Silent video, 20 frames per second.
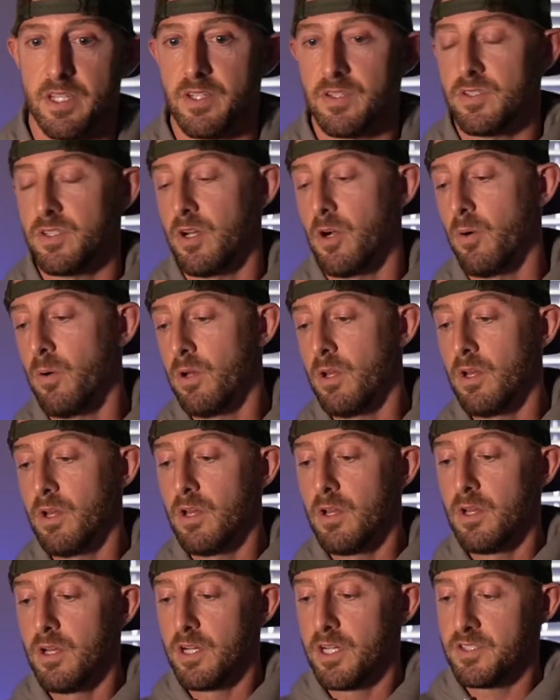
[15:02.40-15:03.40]
So
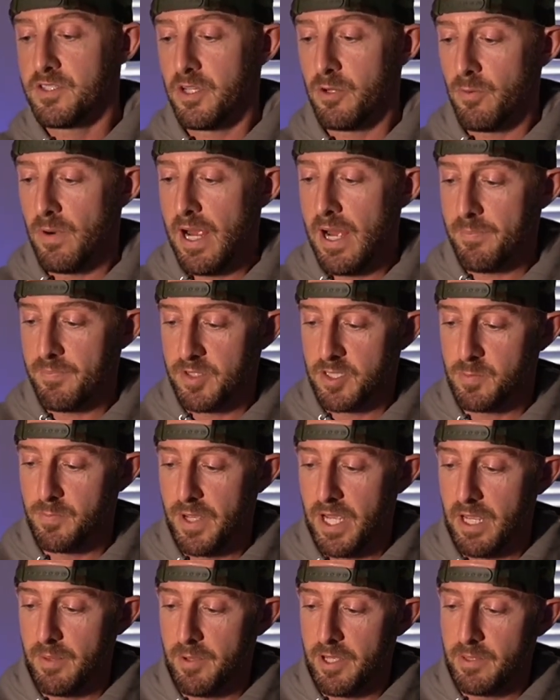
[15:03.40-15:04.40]
let's unwrap this
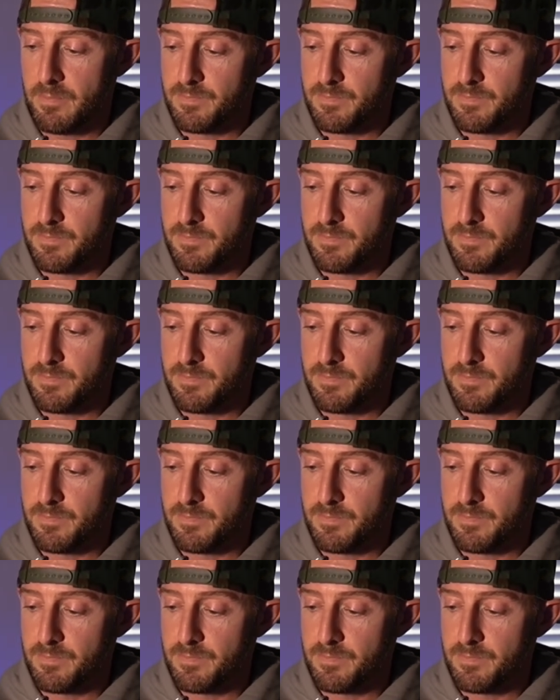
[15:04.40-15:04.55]
baby.